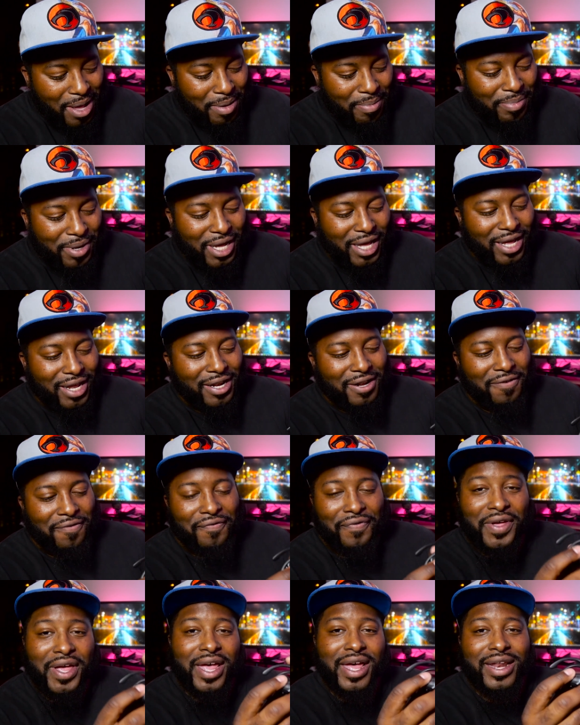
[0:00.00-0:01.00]
but the
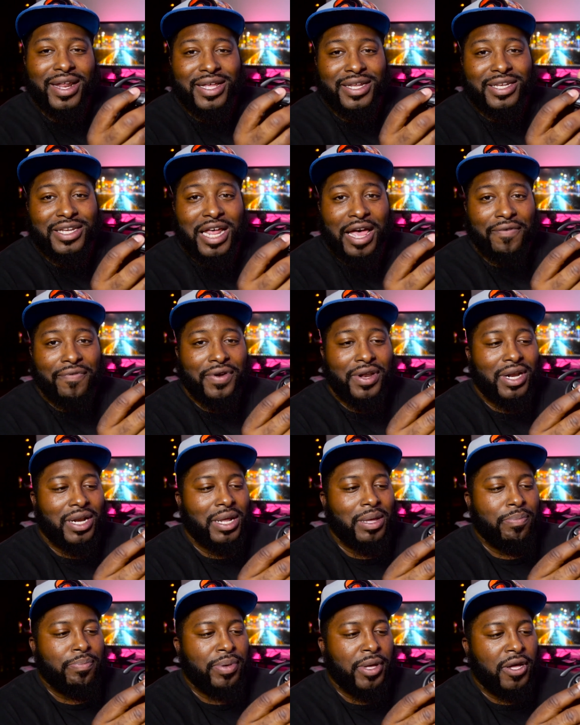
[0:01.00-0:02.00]
fin is
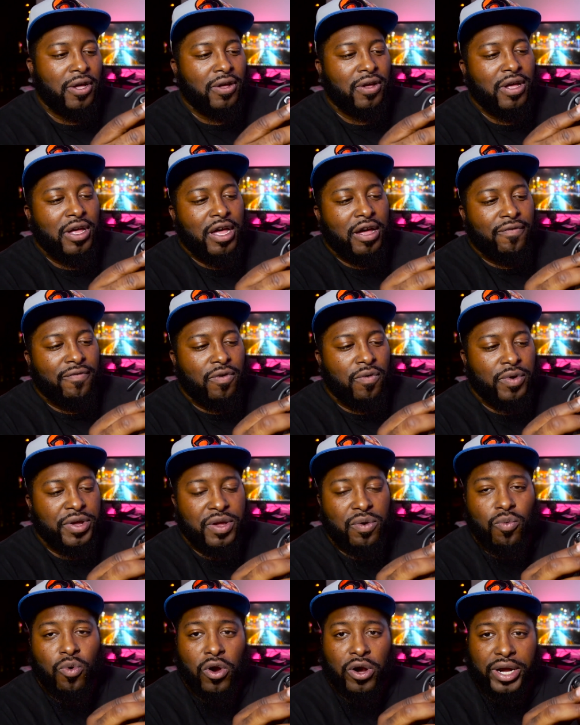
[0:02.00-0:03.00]
definitely built for when
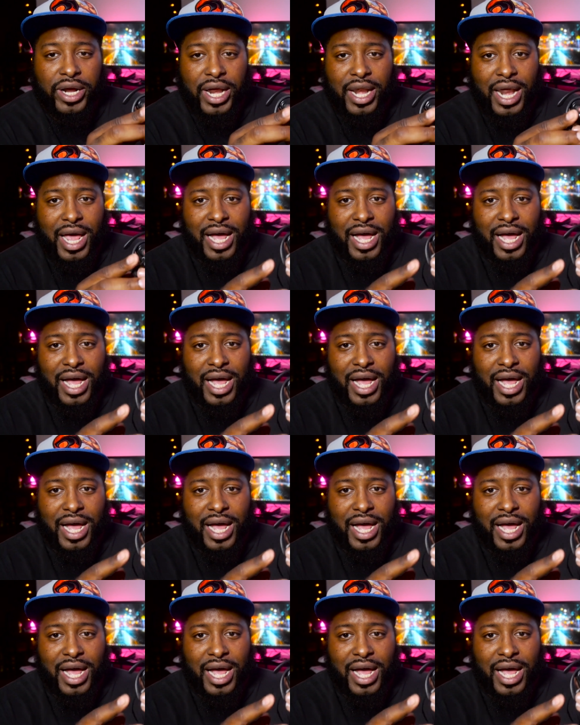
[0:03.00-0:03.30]
you're working